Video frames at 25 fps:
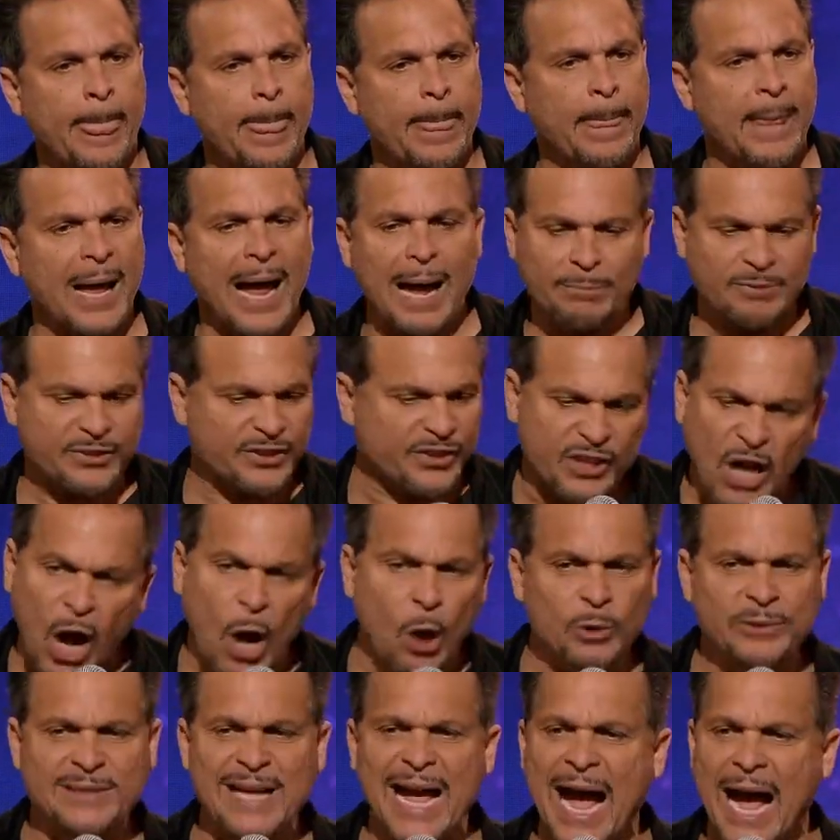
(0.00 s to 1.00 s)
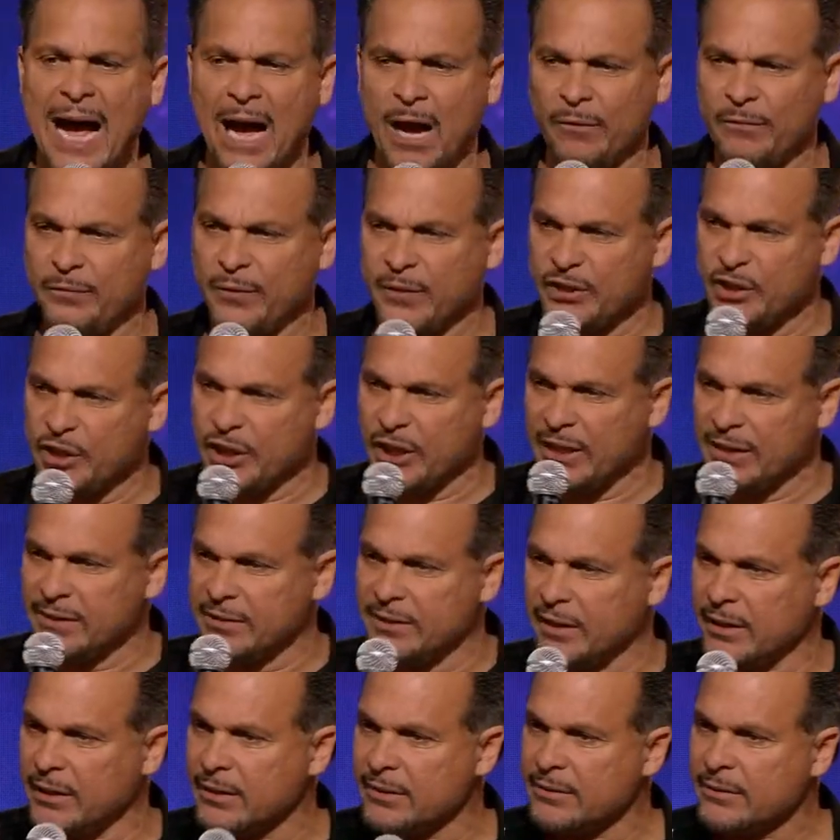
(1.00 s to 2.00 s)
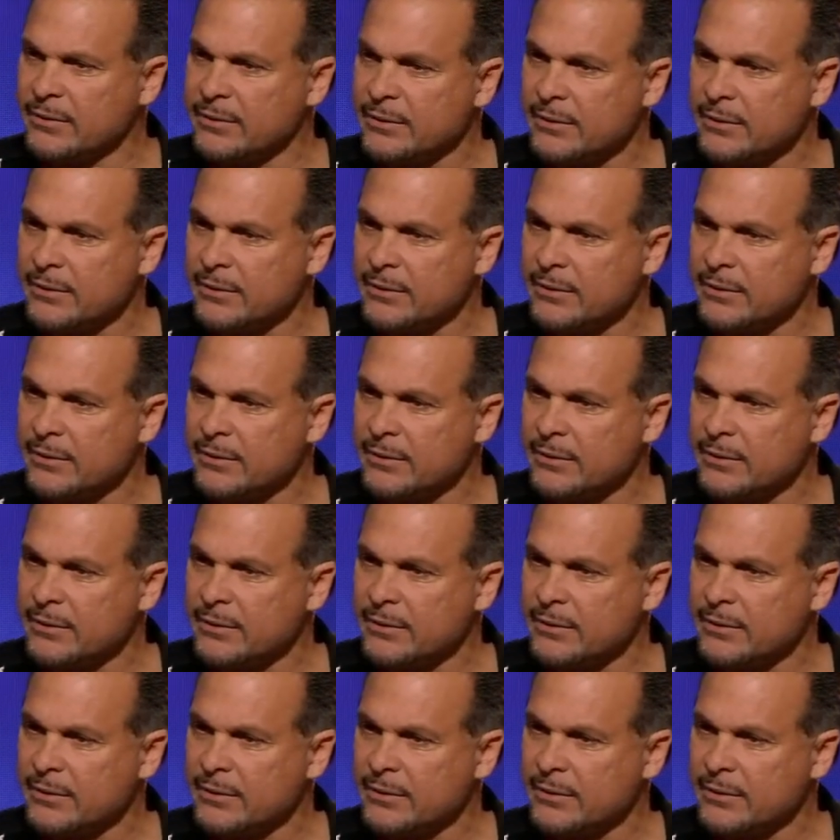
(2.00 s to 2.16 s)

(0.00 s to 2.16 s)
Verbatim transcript: I'm sold out for Jesus.